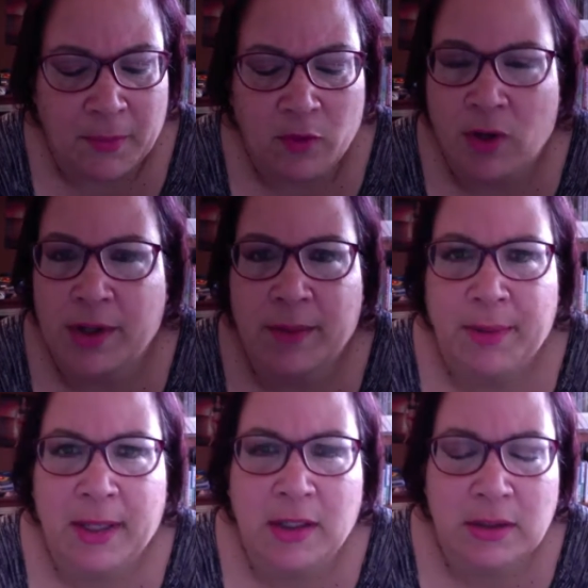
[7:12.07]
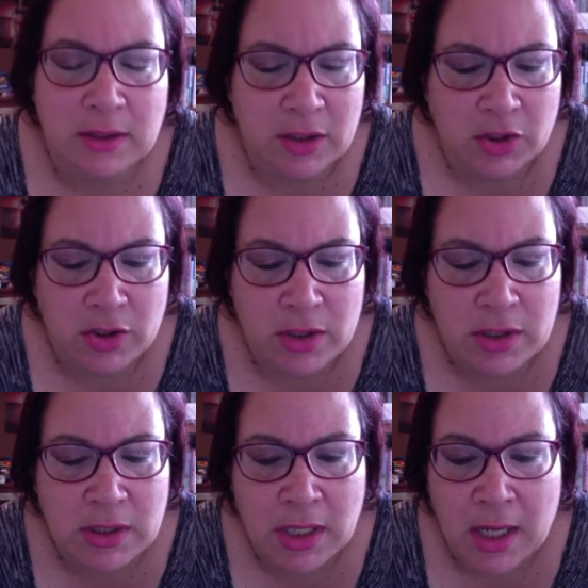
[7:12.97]
chronic pain
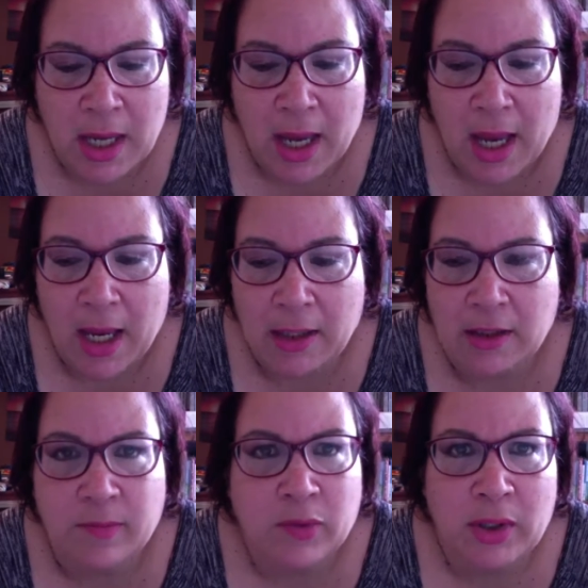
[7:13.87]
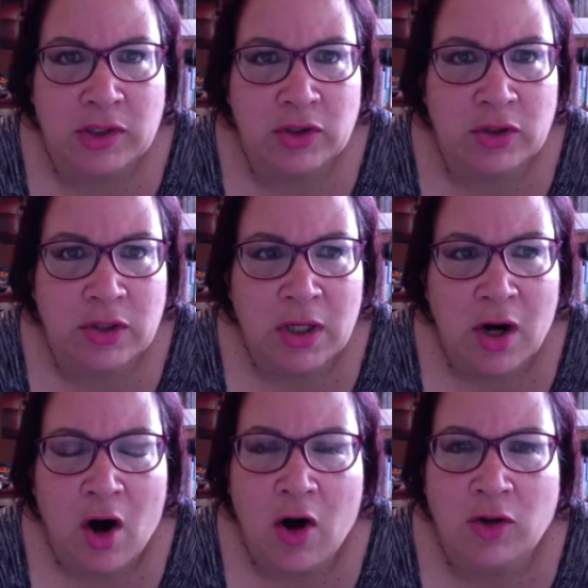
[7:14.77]
conditions and depression
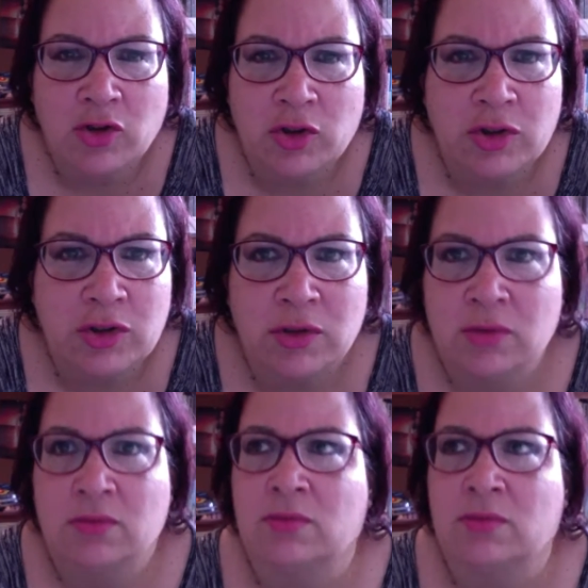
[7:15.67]
are just